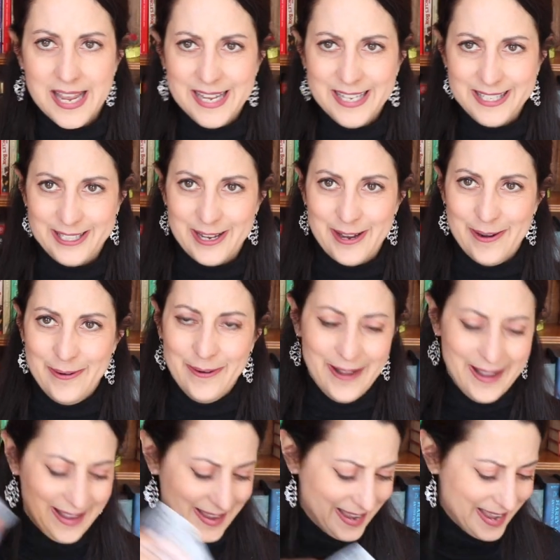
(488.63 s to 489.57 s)
So
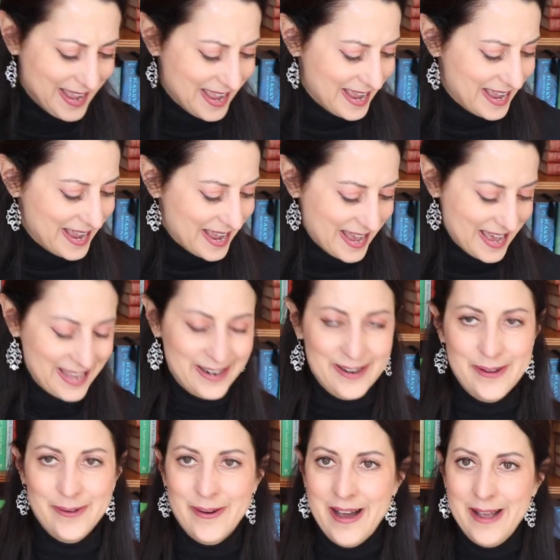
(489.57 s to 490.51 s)
I
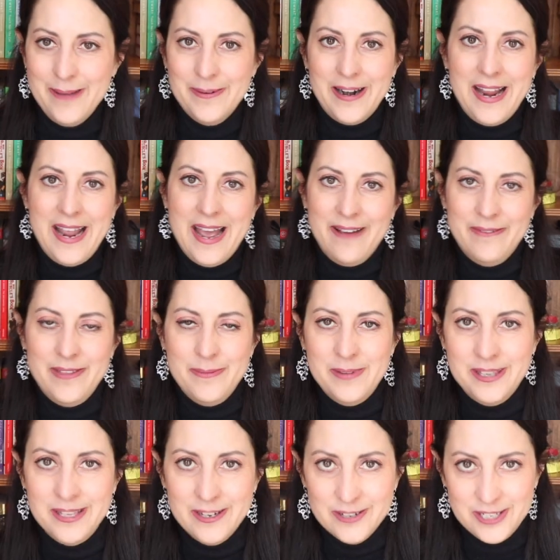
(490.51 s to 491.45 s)
don't know why, but I have
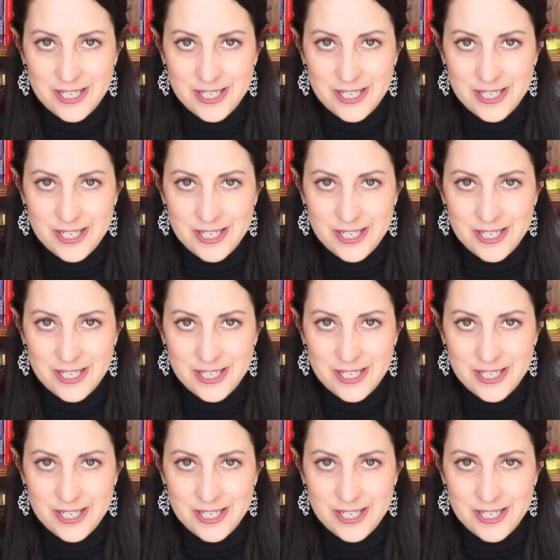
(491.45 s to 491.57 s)
them in there